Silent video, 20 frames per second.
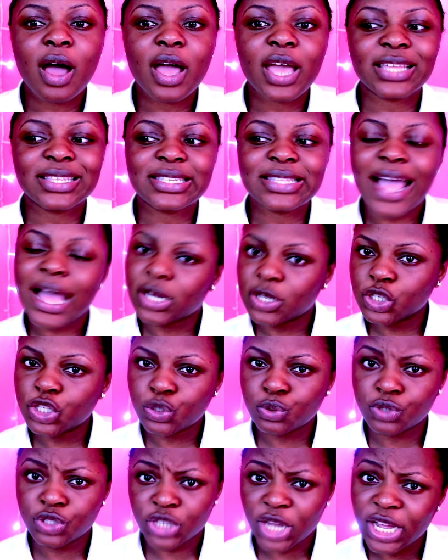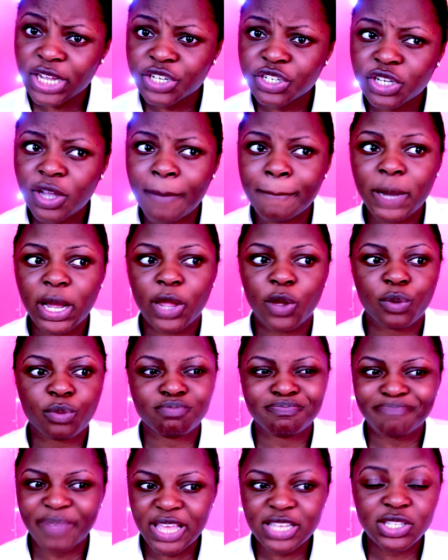it's not good to judge, but
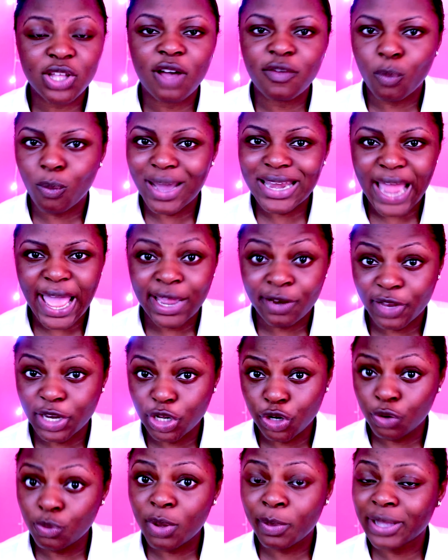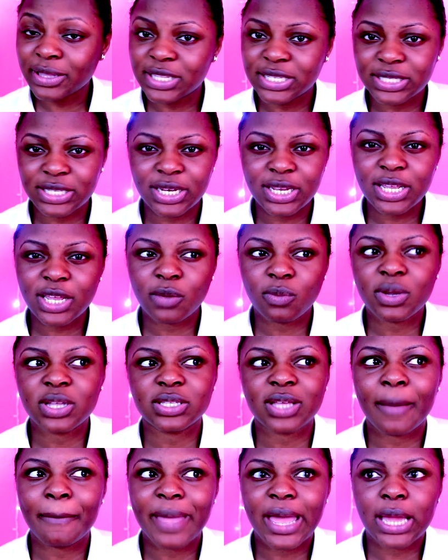based off of what I already knew about the city, it
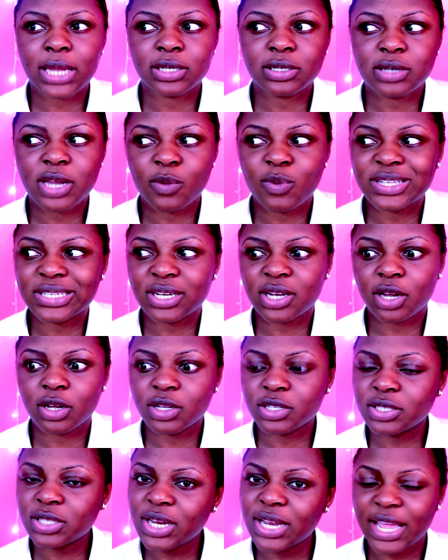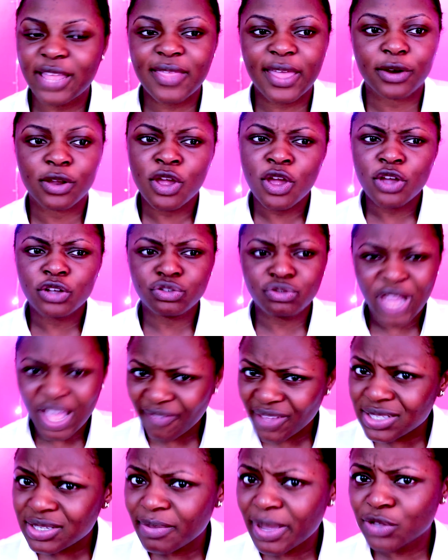wasn't a good city. And then
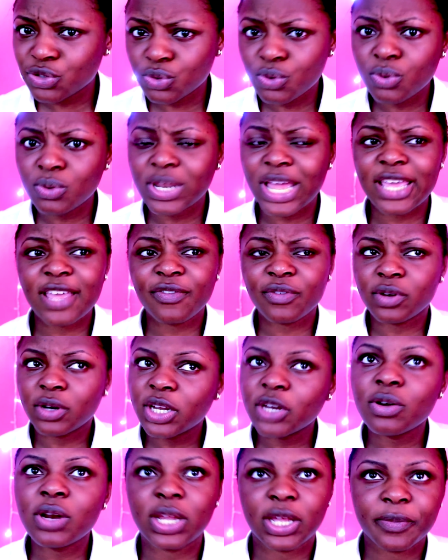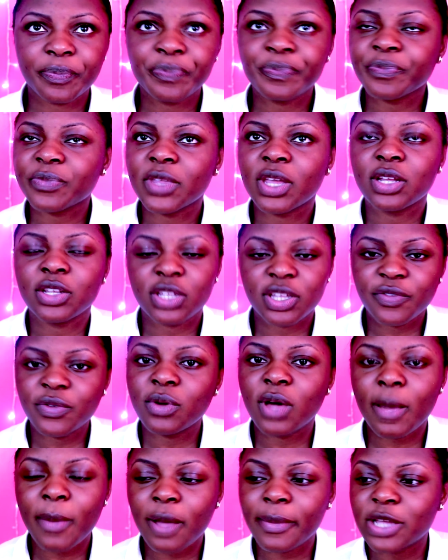driving to my school, like if you
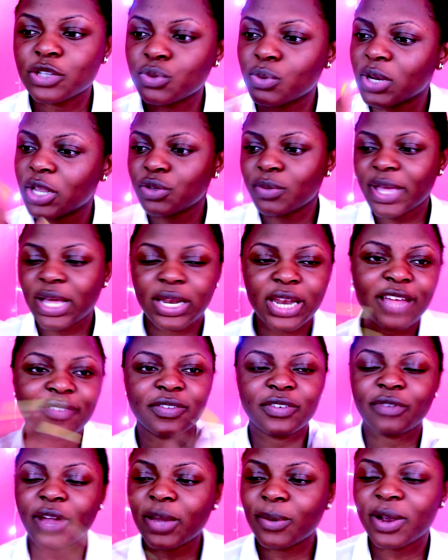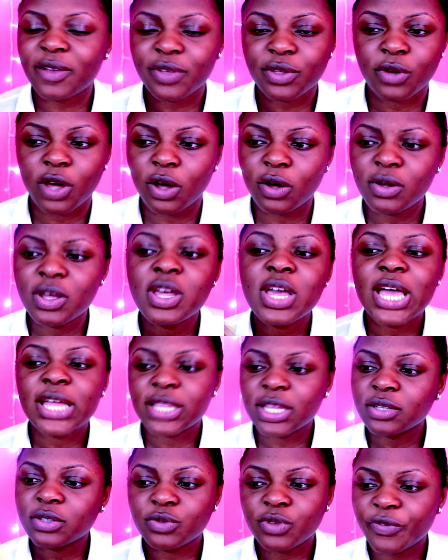come out my school and you make a left, right, wherever you go,
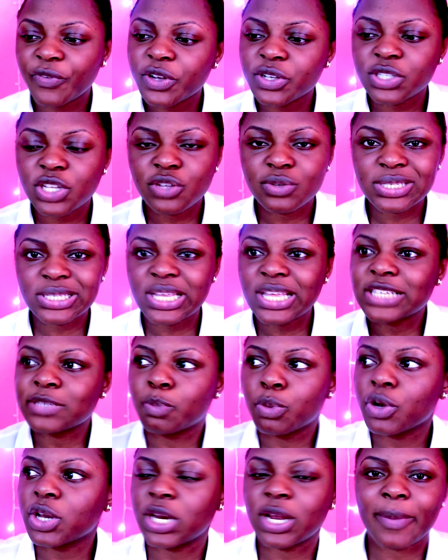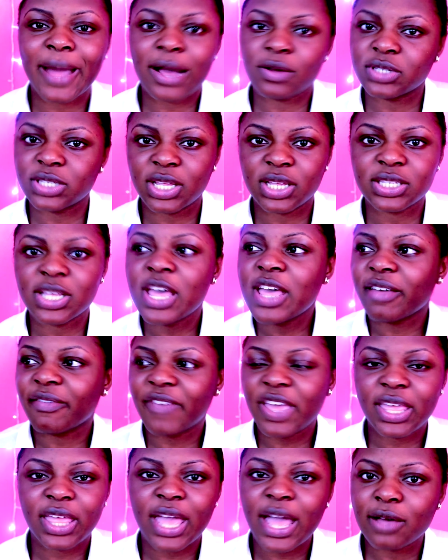the first thing you see is boarded up houses,
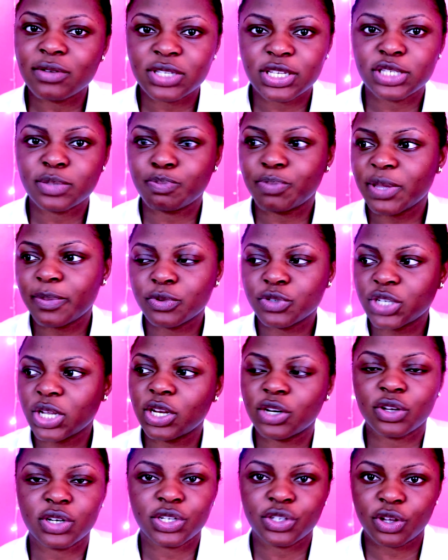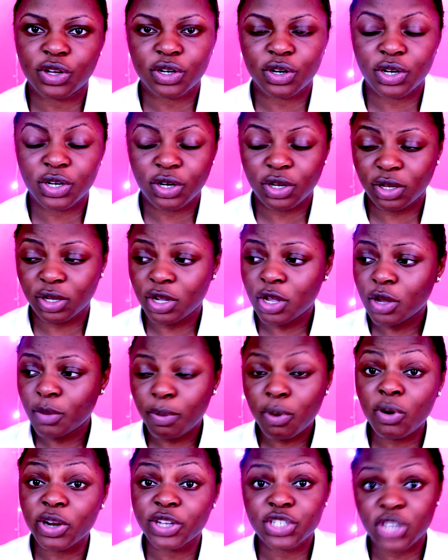vacant houses, people chilling on the
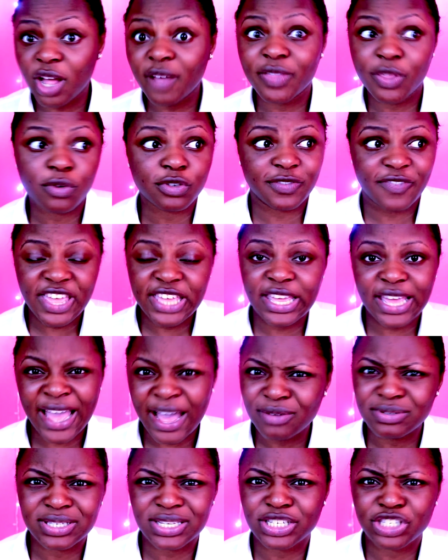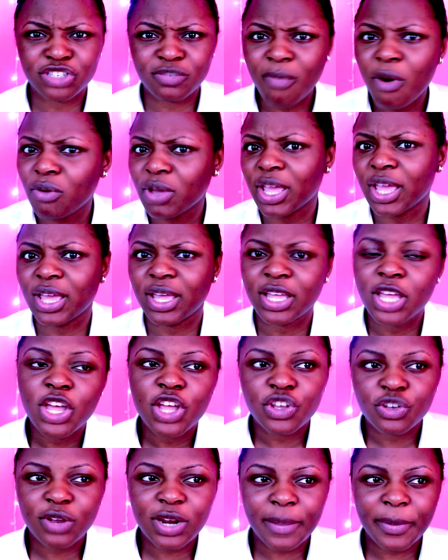porch of those vacant houses, smoking,
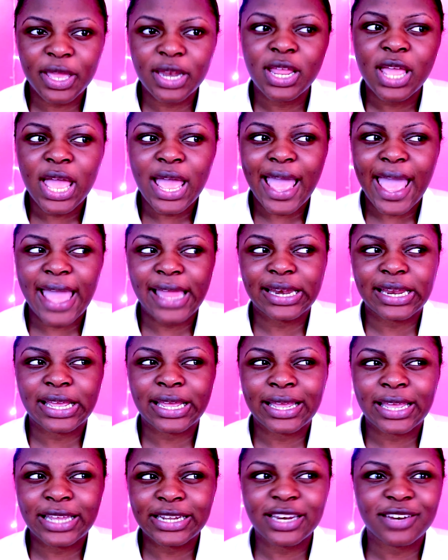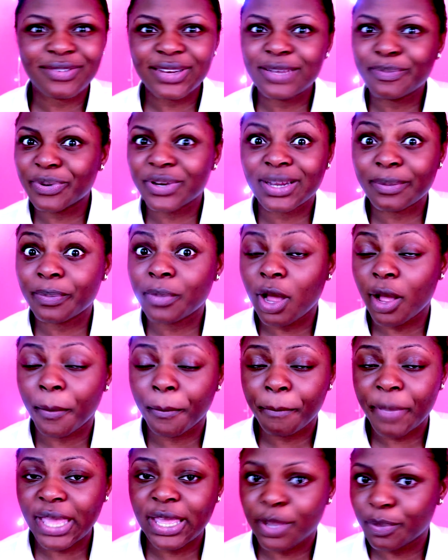you know what I mean? And it didn't really
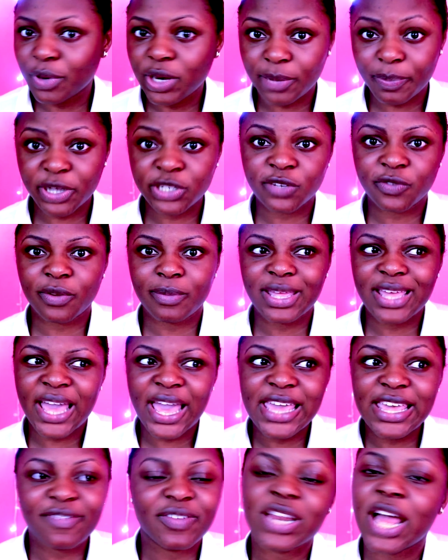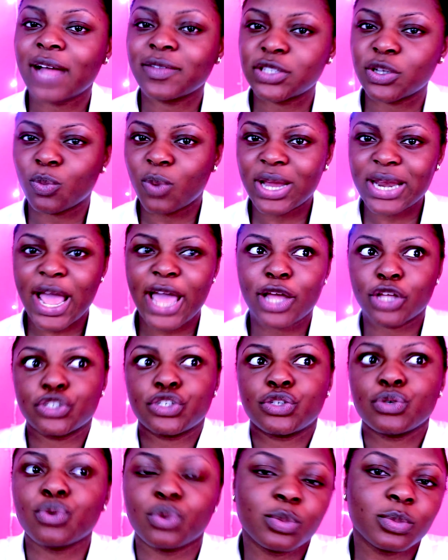paint a pretty picture for me, even after what I
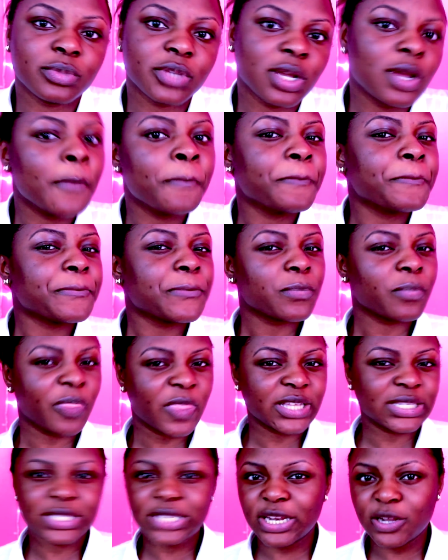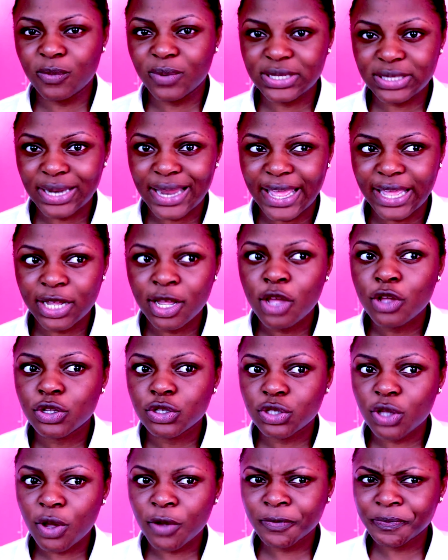assumed the city was like.
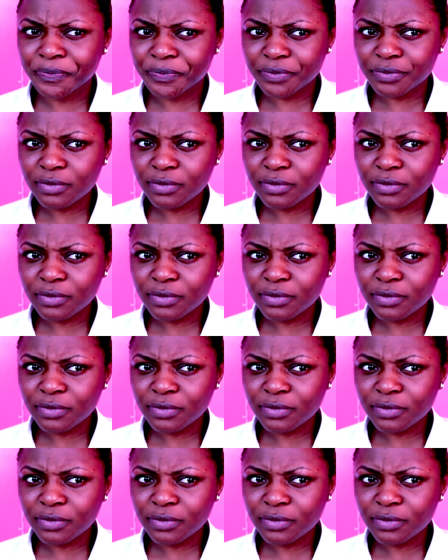So